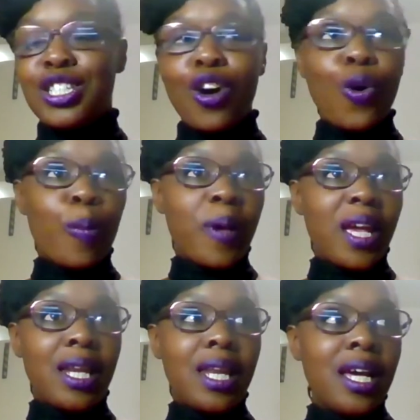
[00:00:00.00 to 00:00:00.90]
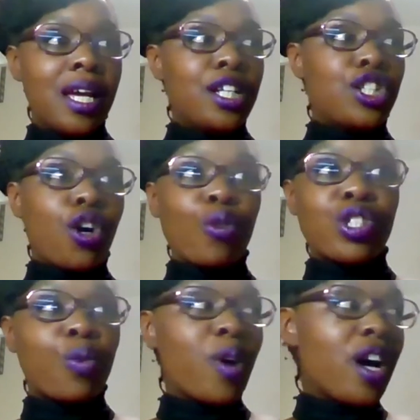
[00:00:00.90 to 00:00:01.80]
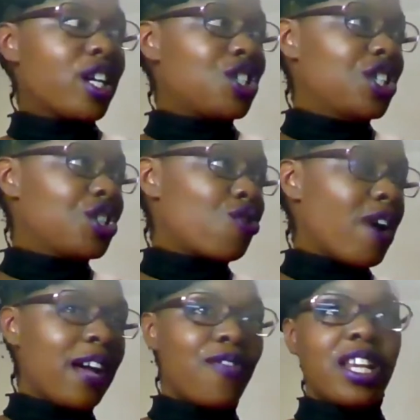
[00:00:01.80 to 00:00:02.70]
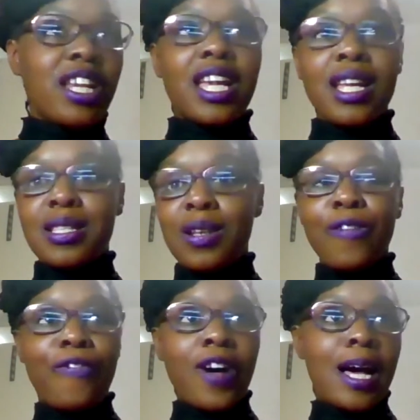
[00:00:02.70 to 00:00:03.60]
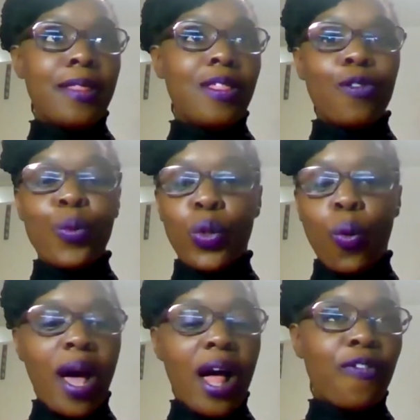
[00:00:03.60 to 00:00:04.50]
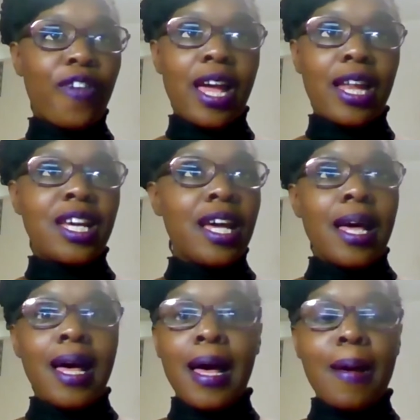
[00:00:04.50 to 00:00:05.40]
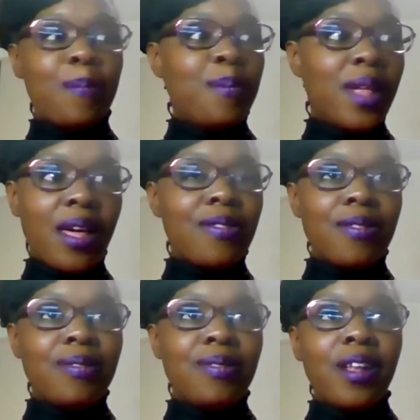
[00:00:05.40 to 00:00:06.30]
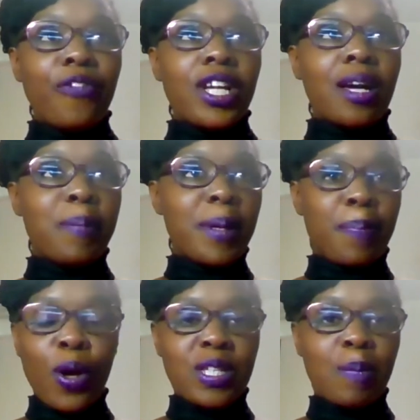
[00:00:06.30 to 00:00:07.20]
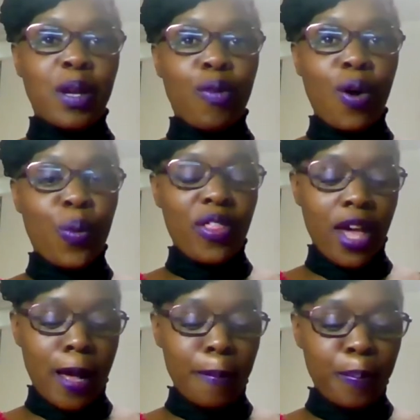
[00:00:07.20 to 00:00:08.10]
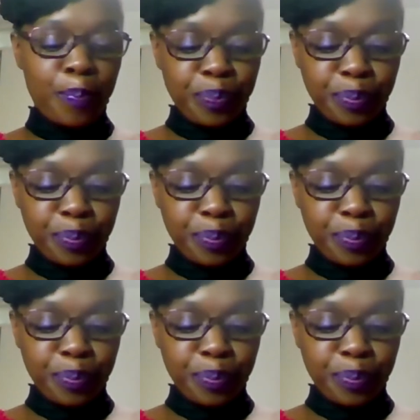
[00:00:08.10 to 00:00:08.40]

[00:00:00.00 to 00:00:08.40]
She's coping. She goes to work. She's driving. Her kids look fine. They're well fed. Nothing can be possibly wrong with her.